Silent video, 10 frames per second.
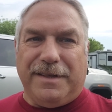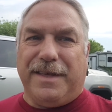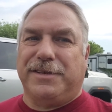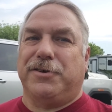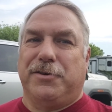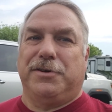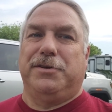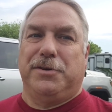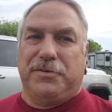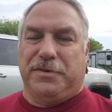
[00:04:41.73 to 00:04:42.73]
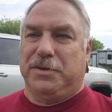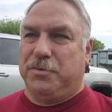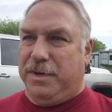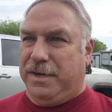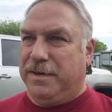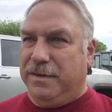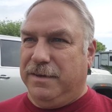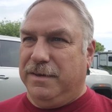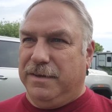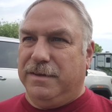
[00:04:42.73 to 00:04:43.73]
That's our good news for this week.
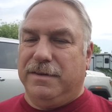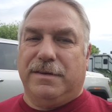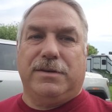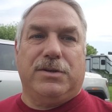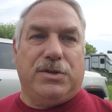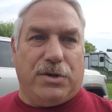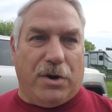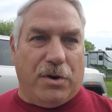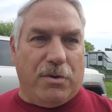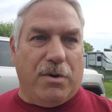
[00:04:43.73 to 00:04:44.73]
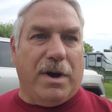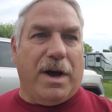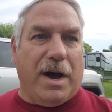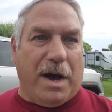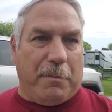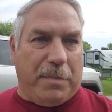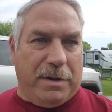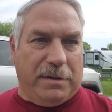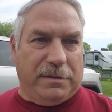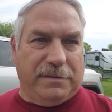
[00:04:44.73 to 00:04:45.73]
Show up,
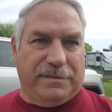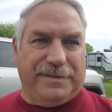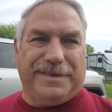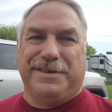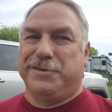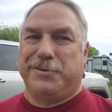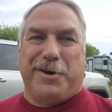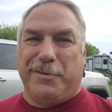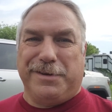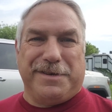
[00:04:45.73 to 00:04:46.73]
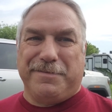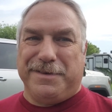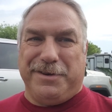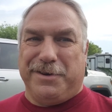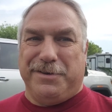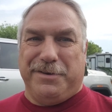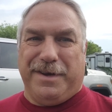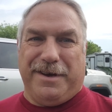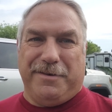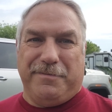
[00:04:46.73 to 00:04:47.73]
because there's always something you can do to
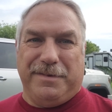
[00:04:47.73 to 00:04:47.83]
help.